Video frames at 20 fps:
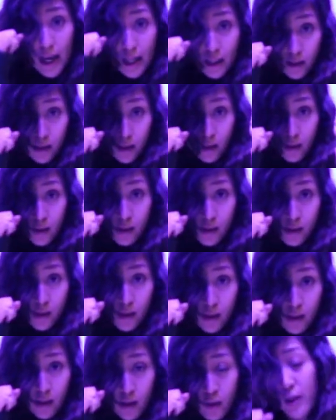tight.
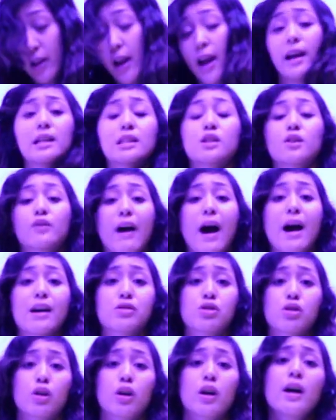Okay, it's
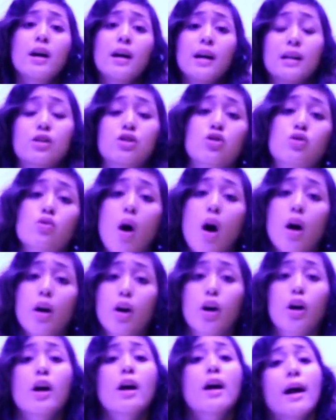faster, it's
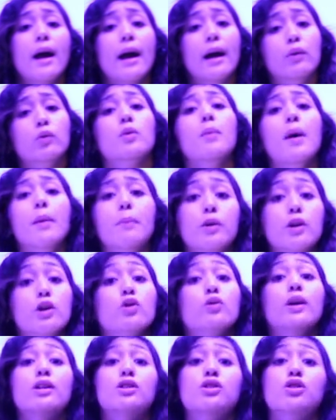stronger, and remember
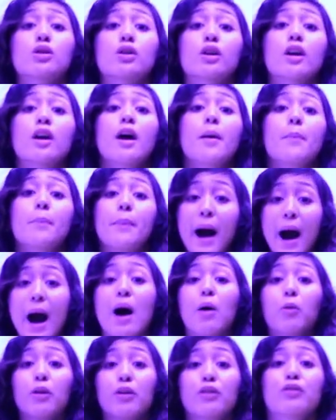you get your
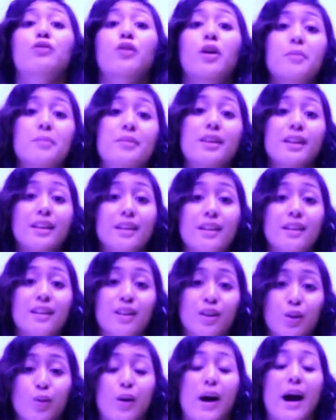power from
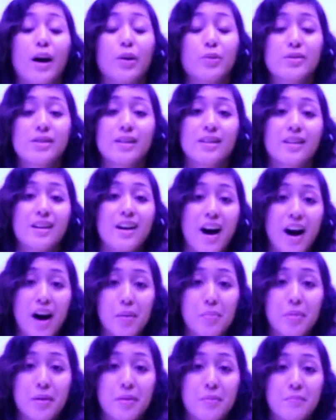the ground
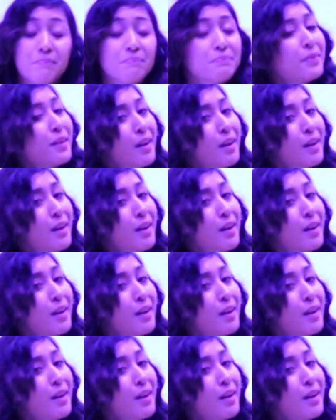up.